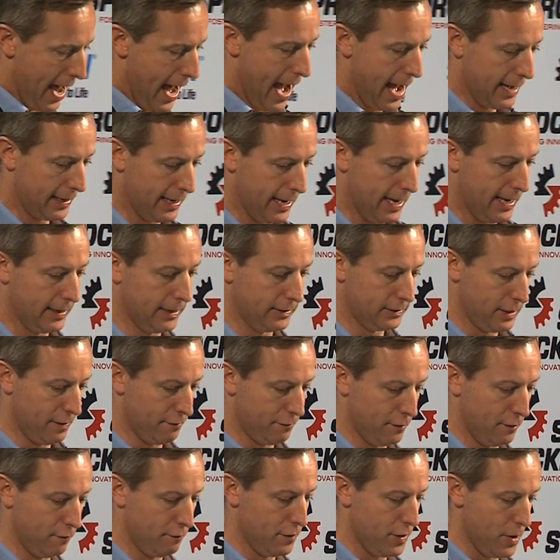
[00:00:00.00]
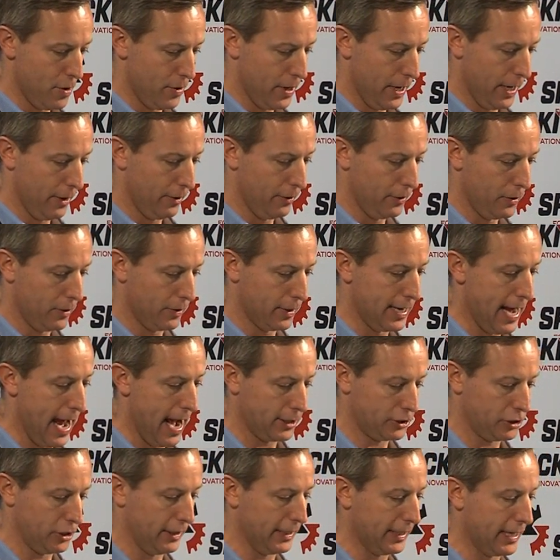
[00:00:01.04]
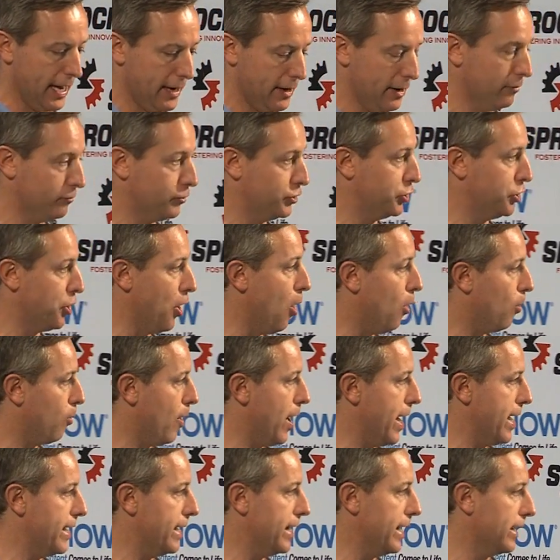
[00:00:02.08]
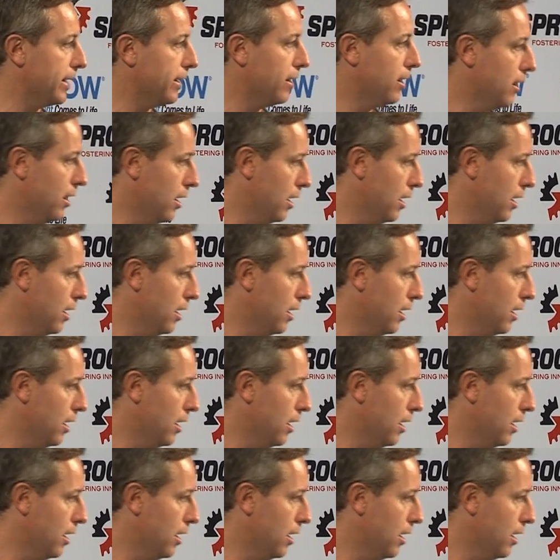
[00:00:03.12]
And in a different view here, you can actually get a show rating